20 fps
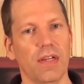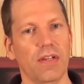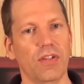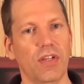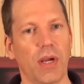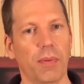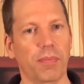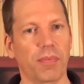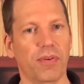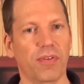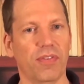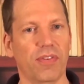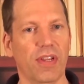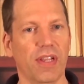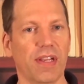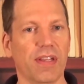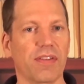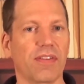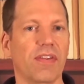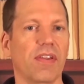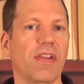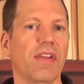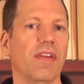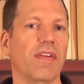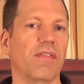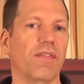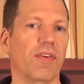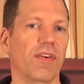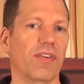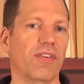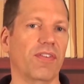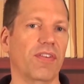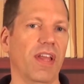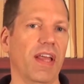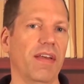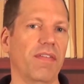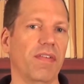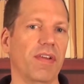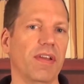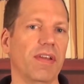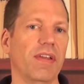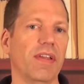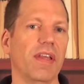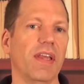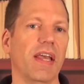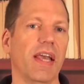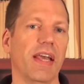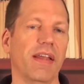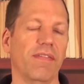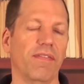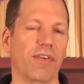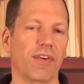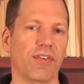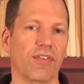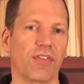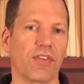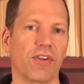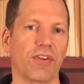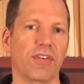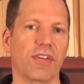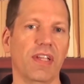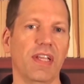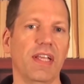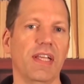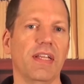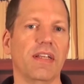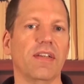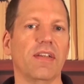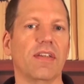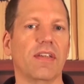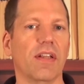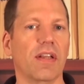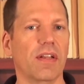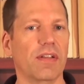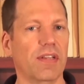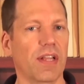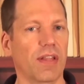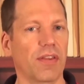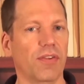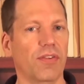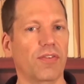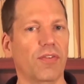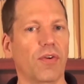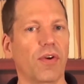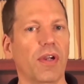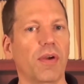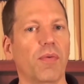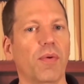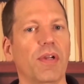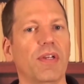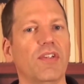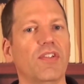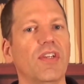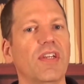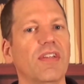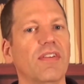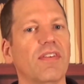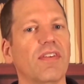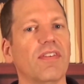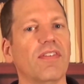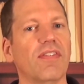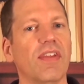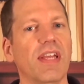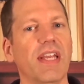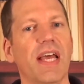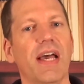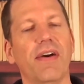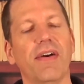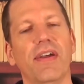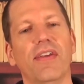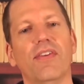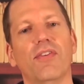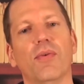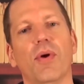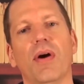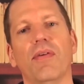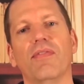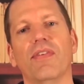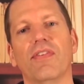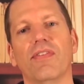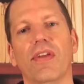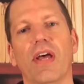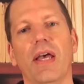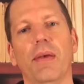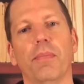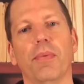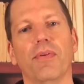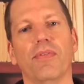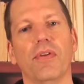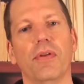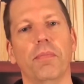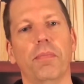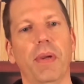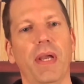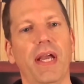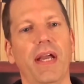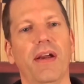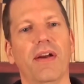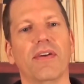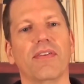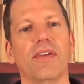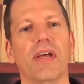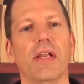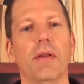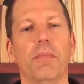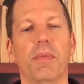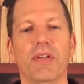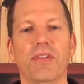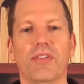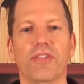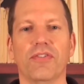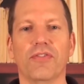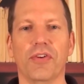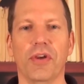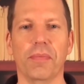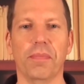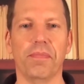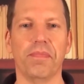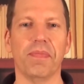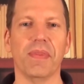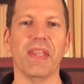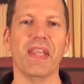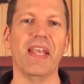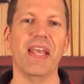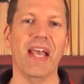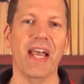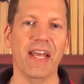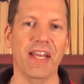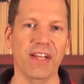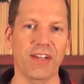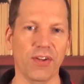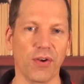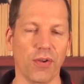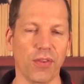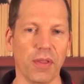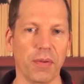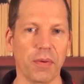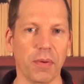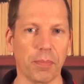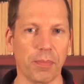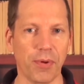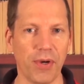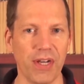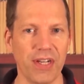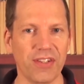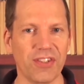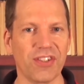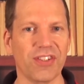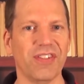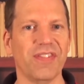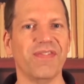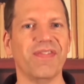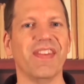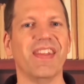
Chapter six, verse seven and verse thirteen tell the story when Jesus sent out his twelve disciples in pairs on a mission trip, and he told them to preach,